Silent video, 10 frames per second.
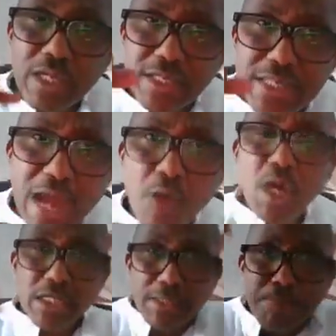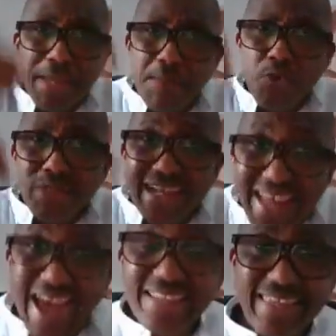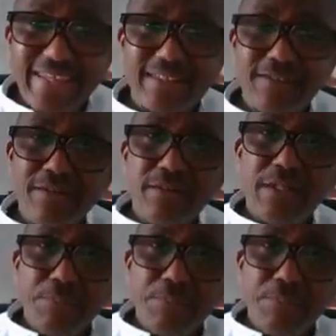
Now, the people that acted, the